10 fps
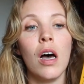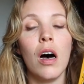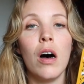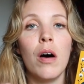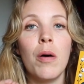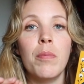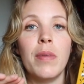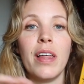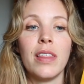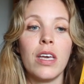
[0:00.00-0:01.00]

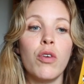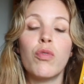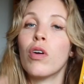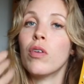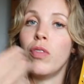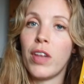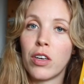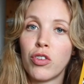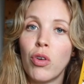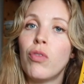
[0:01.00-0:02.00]
And then you follow
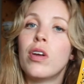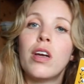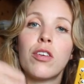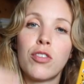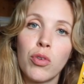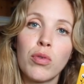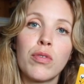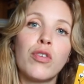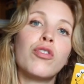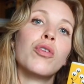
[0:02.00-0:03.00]
their children and the children
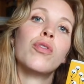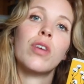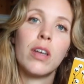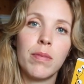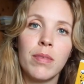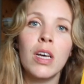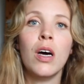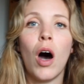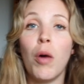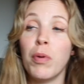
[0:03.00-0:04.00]
of the children and
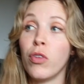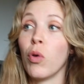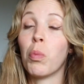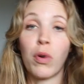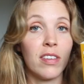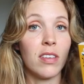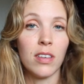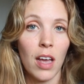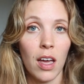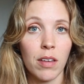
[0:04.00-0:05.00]
up until
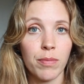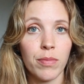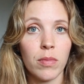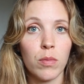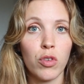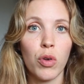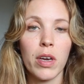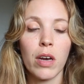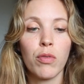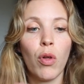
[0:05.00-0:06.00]
present day. So you
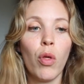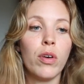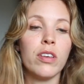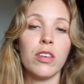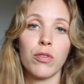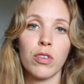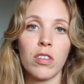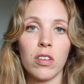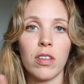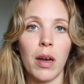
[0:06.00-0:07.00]
kind of follow the
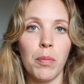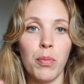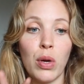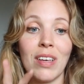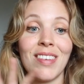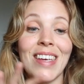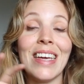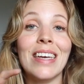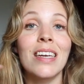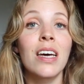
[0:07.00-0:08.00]
differences that it brings
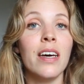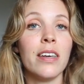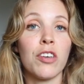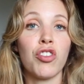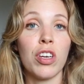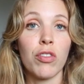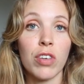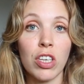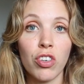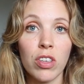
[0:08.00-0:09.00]
in their
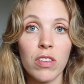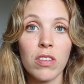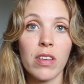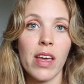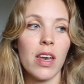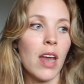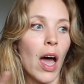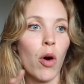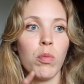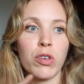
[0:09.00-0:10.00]
generations and
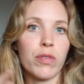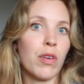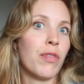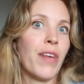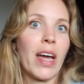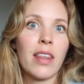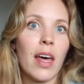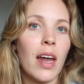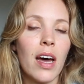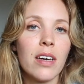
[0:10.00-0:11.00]
how much of an effect
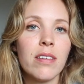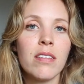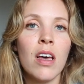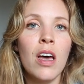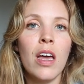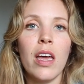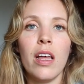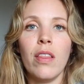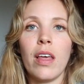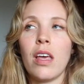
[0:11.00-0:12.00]
that has
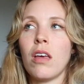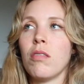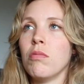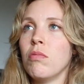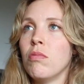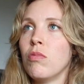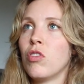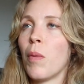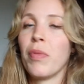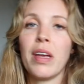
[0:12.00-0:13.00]
in, like,
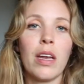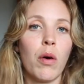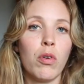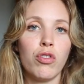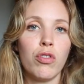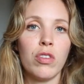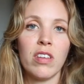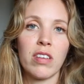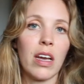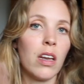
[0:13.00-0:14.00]
something that was
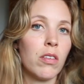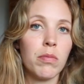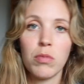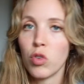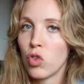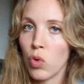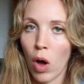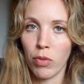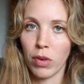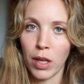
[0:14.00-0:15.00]
decided
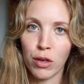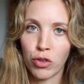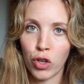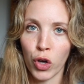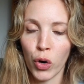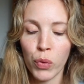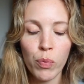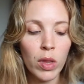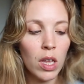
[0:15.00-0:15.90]
200 years ago.